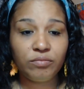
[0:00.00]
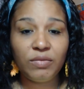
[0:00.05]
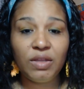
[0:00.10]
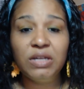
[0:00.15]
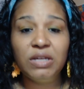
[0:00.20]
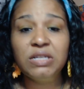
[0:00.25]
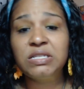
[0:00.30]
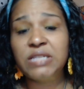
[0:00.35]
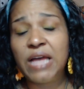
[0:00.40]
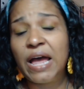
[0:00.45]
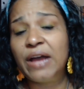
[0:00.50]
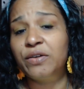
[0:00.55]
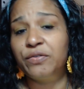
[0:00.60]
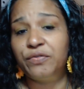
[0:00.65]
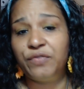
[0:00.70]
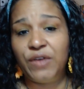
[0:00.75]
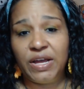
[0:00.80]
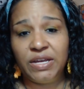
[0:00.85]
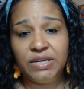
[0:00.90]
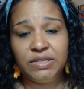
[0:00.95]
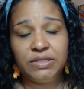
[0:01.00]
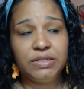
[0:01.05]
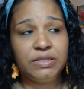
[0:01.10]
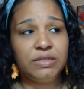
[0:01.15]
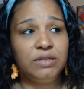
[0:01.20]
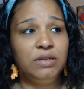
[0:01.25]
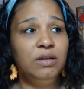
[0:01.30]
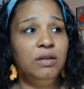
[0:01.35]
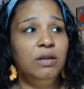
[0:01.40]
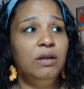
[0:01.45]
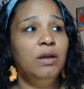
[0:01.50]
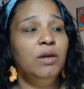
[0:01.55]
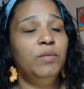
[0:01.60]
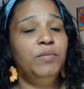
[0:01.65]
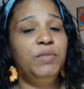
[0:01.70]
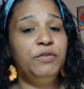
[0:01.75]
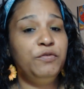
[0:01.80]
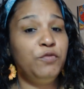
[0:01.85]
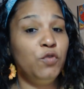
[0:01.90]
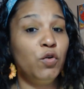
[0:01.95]
sacrifice
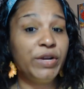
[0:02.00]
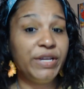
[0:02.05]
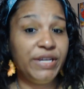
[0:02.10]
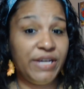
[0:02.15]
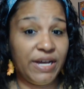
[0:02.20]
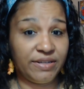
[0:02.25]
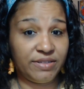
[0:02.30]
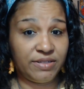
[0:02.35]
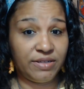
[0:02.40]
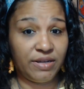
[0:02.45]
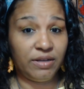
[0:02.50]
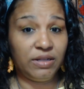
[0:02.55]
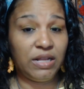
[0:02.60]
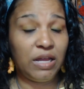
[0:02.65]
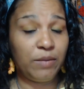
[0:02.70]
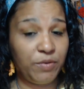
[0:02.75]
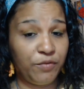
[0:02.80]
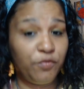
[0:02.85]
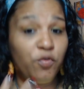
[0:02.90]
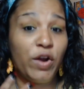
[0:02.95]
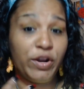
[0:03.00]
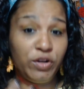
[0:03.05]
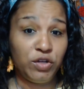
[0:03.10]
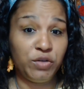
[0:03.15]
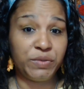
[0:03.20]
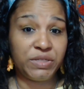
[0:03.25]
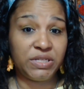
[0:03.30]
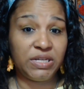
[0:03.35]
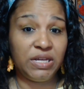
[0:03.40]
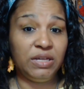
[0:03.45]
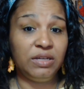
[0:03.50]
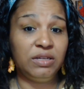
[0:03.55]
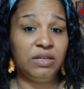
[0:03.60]
before he got sick, like before I knew he was sick.